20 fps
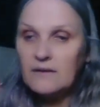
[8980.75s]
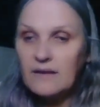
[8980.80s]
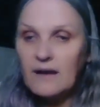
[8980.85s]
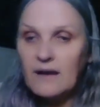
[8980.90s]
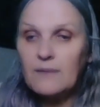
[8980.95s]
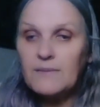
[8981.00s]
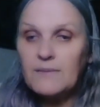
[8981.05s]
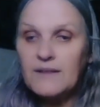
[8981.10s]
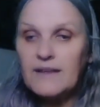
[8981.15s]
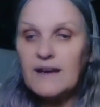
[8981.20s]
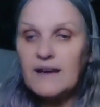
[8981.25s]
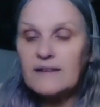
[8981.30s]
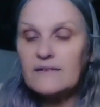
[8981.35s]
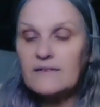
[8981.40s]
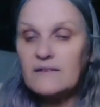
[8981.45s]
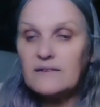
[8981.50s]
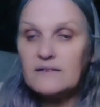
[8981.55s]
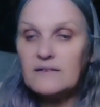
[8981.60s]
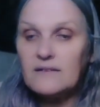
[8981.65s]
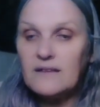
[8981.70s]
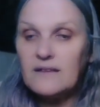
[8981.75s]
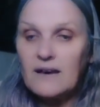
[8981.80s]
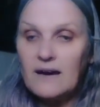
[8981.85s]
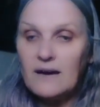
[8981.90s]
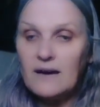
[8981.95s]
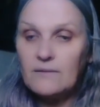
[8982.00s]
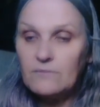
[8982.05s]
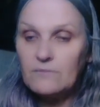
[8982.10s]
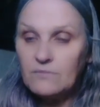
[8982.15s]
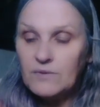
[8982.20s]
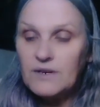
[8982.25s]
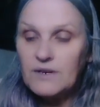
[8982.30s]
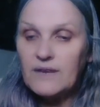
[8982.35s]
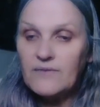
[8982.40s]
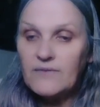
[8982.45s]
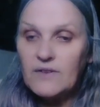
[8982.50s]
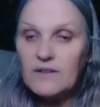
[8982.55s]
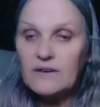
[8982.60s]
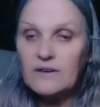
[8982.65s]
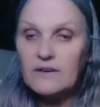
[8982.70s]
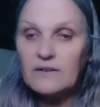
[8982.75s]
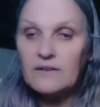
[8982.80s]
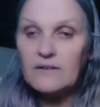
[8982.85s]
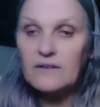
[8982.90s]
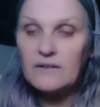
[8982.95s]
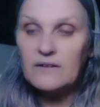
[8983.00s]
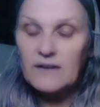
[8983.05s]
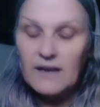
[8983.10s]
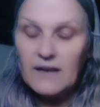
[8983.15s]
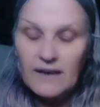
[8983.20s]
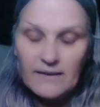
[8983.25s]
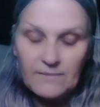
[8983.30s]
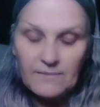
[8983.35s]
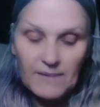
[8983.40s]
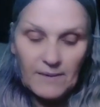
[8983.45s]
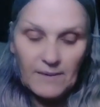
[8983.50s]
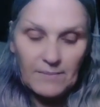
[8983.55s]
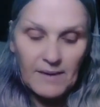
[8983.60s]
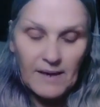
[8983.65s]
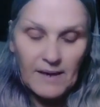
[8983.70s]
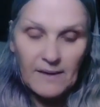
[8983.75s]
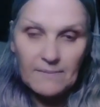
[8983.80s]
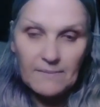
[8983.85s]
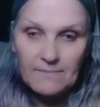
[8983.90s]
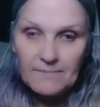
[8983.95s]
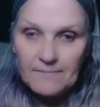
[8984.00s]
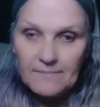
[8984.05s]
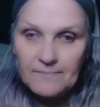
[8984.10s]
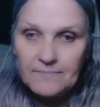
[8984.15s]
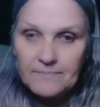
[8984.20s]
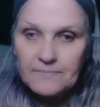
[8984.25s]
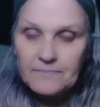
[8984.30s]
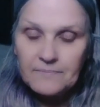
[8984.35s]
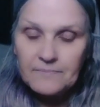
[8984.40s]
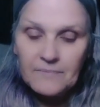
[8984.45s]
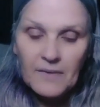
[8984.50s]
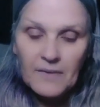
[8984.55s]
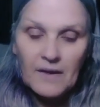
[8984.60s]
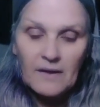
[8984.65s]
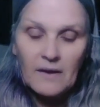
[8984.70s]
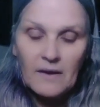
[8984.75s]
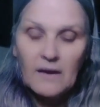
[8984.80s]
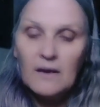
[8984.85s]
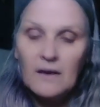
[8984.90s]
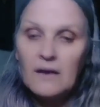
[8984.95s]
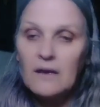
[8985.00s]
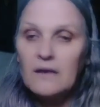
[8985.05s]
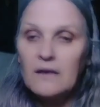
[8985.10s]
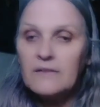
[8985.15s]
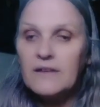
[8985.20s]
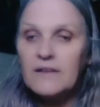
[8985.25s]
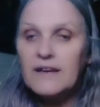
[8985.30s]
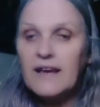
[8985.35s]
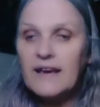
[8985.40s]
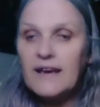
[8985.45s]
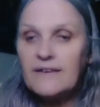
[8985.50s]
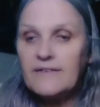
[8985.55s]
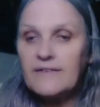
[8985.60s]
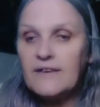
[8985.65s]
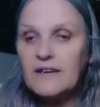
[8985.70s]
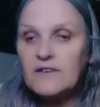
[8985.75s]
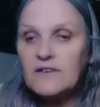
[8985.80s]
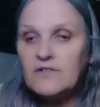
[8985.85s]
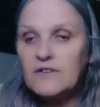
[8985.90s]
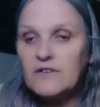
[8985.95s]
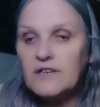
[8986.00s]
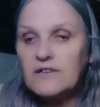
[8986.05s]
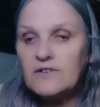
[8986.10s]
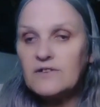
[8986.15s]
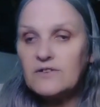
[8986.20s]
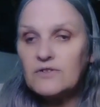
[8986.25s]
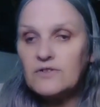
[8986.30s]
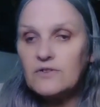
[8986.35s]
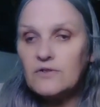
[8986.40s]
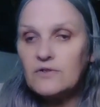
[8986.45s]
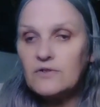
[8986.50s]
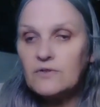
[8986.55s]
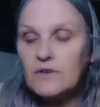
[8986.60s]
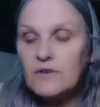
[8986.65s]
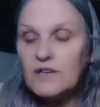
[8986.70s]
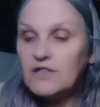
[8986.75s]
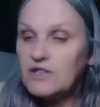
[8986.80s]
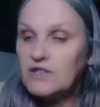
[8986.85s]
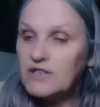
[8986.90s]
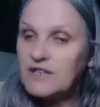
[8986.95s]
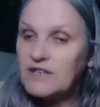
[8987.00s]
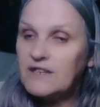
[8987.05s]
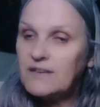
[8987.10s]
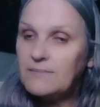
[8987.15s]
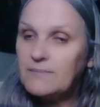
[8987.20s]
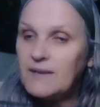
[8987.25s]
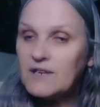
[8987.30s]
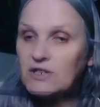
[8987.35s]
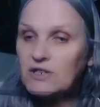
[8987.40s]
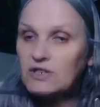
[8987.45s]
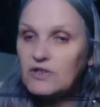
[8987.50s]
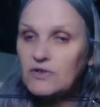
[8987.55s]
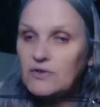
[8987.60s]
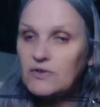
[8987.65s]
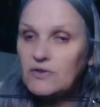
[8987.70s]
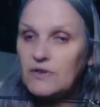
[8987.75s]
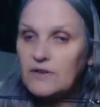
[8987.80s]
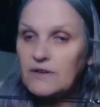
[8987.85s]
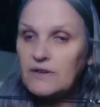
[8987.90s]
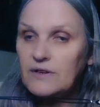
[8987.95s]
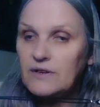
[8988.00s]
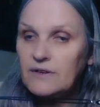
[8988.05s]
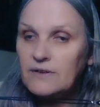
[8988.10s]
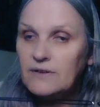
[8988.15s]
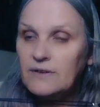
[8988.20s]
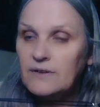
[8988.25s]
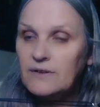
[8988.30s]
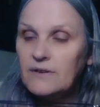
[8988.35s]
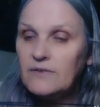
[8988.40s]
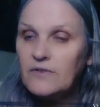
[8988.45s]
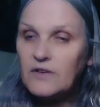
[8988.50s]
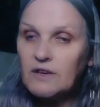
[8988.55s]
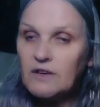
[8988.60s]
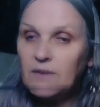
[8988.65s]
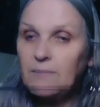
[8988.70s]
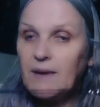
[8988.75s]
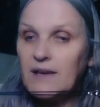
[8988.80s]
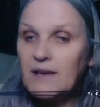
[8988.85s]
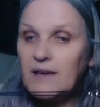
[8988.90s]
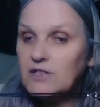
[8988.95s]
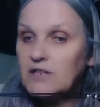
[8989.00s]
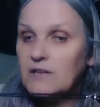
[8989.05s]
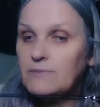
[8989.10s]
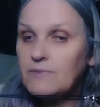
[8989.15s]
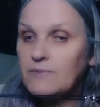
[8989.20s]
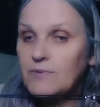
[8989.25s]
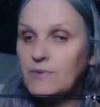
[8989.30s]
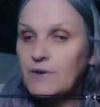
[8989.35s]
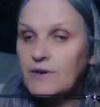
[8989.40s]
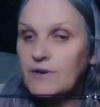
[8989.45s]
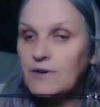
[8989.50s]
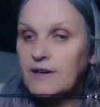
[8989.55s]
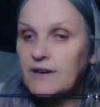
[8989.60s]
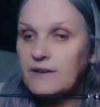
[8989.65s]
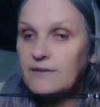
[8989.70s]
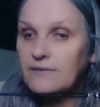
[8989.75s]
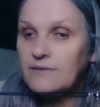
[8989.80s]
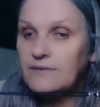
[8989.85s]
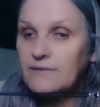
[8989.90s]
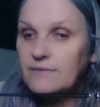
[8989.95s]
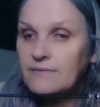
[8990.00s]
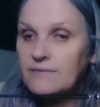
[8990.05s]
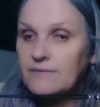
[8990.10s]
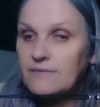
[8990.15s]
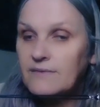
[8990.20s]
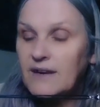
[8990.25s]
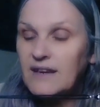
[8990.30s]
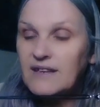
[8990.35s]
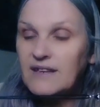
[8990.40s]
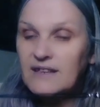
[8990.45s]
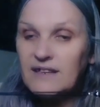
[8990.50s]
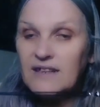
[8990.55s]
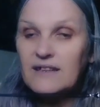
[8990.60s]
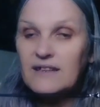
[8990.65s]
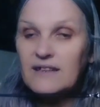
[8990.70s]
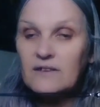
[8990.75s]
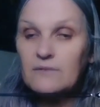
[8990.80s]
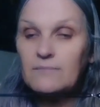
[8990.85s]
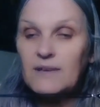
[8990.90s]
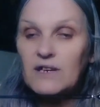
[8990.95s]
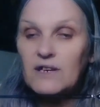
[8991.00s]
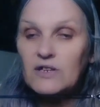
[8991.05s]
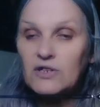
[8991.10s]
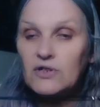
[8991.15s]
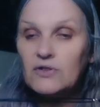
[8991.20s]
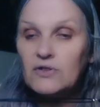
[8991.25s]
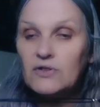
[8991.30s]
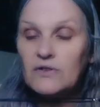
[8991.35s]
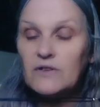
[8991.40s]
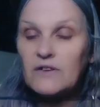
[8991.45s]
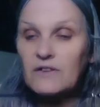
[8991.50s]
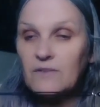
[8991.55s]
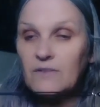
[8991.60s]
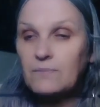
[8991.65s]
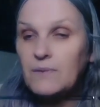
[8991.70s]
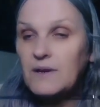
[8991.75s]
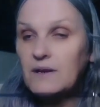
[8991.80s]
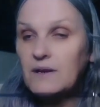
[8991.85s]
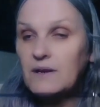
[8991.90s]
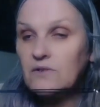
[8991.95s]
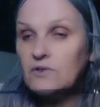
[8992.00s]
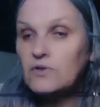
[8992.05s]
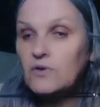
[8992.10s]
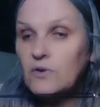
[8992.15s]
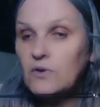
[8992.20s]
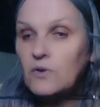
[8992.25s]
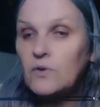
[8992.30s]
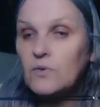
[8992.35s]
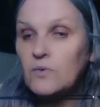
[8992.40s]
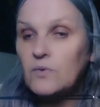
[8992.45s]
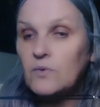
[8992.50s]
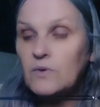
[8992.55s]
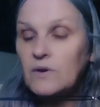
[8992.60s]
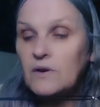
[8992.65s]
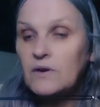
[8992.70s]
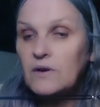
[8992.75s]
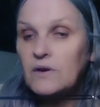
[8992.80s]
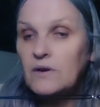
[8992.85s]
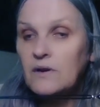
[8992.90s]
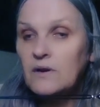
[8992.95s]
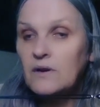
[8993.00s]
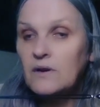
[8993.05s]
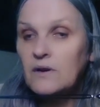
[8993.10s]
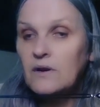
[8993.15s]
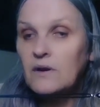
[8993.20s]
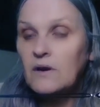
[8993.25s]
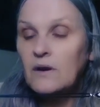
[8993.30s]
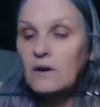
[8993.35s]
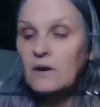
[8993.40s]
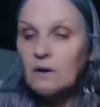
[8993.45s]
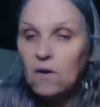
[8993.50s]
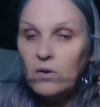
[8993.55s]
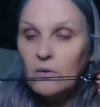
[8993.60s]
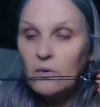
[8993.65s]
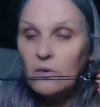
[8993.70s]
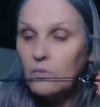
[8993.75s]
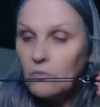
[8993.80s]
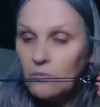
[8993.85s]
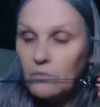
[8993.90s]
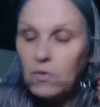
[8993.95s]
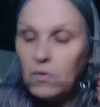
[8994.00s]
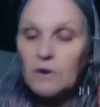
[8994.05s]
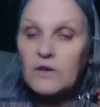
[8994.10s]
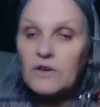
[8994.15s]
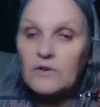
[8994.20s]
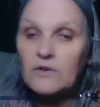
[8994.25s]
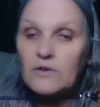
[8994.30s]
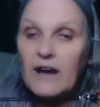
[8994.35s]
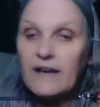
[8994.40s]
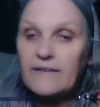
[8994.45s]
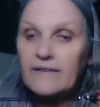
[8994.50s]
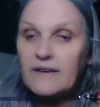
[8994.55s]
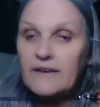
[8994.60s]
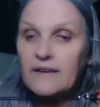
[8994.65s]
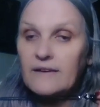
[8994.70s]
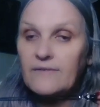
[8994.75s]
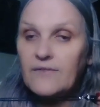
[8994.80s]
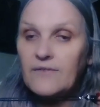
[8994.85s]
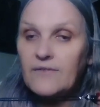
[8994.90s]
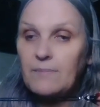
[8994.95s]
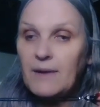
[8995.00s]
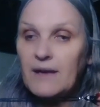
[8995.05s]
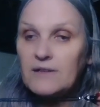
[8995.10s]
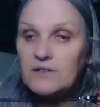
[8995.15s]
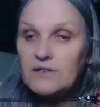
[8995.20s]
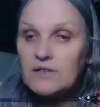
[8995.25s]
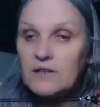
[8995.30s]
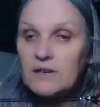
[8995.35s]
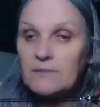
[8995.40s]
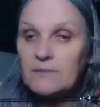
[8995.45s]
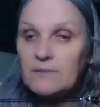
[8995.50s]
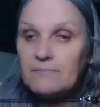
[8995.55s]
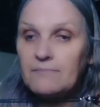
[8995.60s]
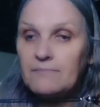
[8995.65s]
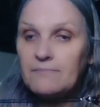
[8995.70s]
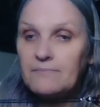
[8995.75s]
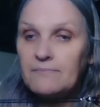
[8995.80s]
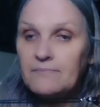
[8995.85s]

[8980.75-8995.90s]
tell me the answer to that, whatever the case may be. The next thing you need to do is you need to make sure that your pendulum's working, right? You need to make sure that spirit know what you're asking of the pendulum,